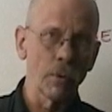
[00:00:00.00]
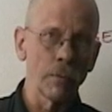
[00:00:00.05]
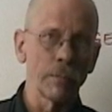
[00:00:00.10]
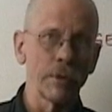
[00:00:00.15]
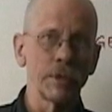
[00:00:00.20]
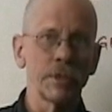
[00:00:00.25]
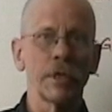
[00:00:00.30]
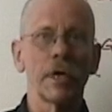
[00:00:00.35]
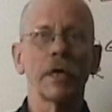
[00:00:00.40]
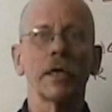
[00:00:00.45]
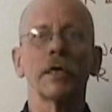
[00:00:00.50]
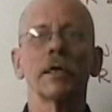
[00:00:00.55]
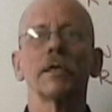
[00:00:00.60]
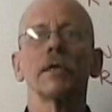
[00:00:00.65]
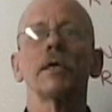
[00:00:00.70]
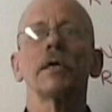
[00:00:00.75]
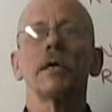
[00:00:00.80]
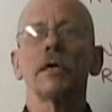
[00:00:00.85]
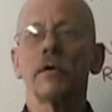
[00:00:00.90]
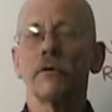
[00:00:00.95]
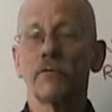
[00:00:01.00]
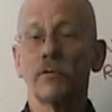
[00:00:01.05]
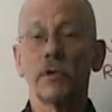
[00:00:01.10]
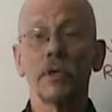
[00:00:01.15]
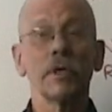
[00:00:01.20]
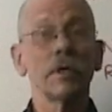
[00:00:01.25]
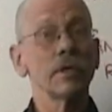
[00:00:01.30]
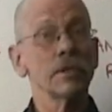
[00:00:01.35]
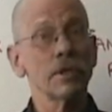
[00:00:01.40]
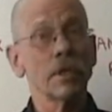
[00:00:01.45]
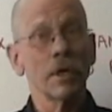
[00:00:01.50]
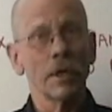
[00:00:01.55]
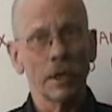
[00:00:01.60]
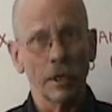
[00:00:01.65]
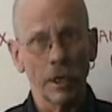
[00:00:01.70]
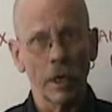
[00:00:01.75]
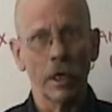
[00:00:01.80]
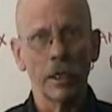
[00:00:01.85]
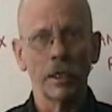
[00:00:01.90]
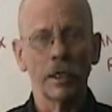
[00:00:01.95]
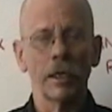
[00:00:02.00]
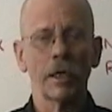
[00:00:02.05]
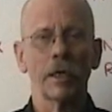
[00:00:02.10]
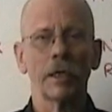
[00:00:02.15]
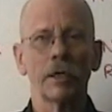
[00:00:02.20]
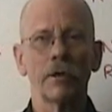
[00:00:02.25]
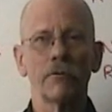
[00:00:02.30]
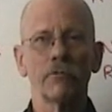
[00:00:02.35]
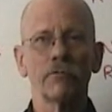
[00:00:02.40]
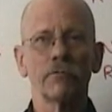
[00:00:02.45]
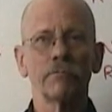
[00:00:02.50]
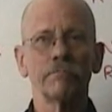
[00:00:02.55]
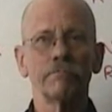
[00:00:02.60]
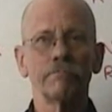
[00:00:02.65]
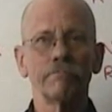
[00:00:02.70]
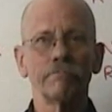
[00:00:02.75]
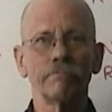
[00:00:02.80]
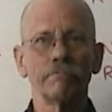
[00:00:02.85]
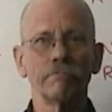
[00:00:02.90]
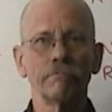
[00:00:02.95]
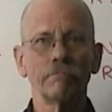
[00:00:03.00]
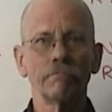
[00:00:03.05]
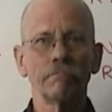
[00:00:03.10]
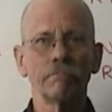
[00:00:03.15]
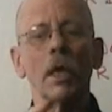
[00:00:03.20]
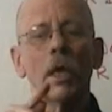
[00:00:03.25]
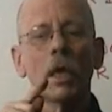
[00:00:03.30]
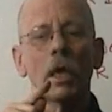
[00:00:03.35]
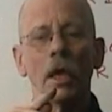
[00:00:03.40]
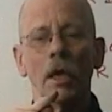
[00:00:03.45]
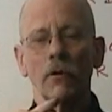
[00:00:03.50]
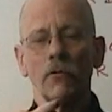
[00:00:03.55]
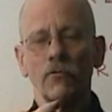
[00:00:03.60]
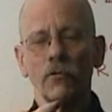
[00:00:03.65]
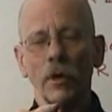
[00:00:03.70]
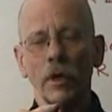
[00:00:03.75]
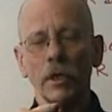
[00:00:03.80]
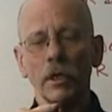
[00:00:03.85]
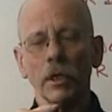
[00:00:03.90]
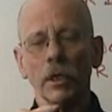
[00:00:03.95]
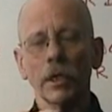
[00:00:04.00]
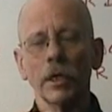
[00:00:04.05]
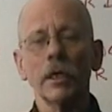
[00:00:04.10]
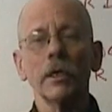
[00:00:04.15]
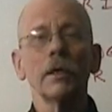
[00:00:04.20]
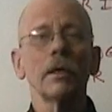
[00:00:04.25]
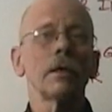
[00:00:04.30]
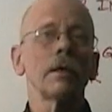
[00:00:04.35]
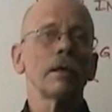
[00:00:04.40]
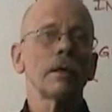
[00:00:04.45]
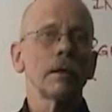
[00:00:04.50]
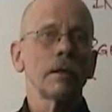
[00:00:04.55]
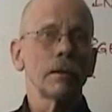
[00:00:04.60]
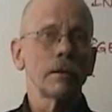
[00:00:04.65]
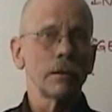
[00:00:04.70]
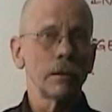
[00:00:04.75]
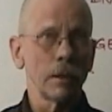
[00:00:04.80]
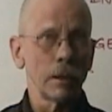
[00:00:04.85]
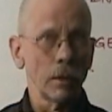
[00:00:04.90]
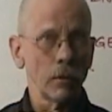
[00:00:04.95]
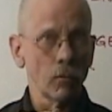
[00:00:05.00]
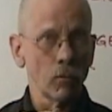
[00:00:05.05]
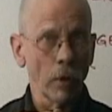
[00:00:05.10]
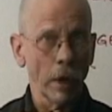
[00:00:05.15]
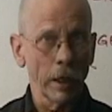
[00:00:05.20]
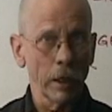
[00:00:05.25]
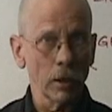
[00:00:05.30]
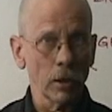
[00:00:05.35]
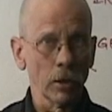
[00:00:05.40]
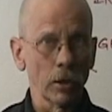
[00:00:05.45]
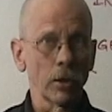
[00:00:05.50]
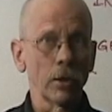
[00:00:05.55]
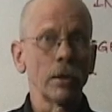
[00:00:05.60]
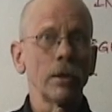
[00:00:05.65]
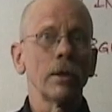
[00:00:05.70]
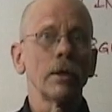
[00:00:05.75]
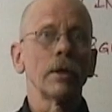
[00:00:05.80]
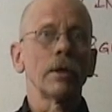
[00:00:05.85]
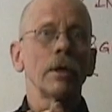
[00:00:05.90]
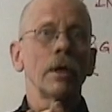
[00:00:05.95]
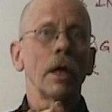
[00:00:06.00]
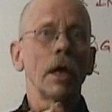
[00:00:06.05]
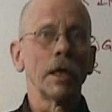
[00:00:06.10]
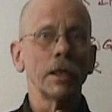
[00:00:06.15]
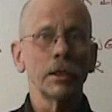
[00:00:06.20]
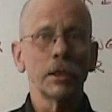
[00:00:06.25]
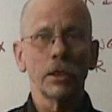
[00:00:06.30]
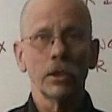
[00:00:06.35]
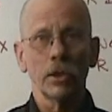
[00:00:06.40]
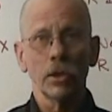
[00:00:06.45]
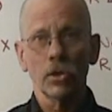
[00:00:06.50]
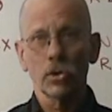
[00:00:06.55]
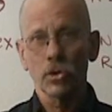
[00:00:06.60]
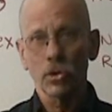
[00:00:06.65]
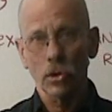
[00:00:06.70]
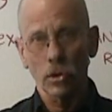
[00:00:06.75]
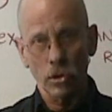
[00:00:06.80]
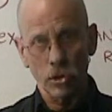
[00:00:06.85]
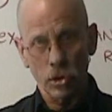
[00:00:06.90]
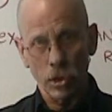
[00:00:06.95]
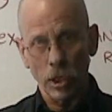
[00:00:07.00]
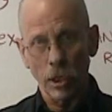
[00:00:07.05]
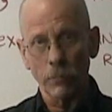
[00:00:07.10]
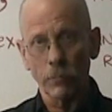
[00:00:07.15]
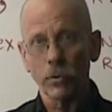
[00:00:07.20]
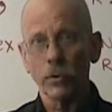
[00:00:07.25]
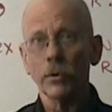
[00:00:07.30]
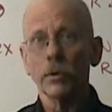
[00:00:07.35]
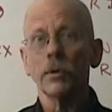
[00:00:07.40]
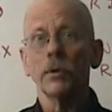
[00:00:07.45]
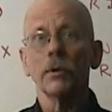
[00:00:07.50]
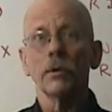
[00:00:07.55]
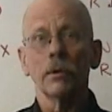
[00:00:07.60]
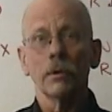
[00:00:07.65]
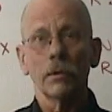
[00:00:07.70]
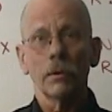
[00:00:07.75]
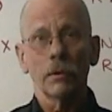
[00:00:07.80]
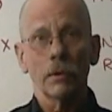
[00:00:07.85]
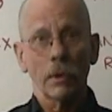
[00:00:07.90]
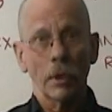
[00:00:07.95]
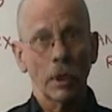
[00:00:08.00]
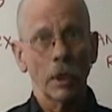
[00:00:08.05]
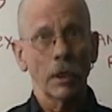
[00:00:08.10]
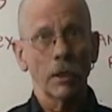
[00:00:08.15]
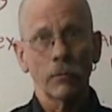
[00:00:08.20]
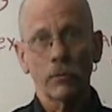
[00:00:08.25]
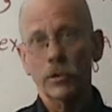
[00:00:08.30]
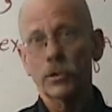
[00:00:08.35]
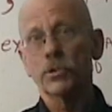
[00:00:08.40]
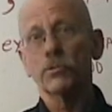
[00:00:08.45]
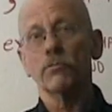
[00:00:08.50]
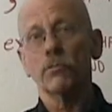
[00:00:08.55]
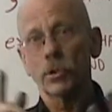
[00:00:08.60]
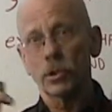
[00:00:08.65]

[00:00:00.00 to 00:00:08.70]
will be taken if T is not negative. And finally, the regular unconditional jump, which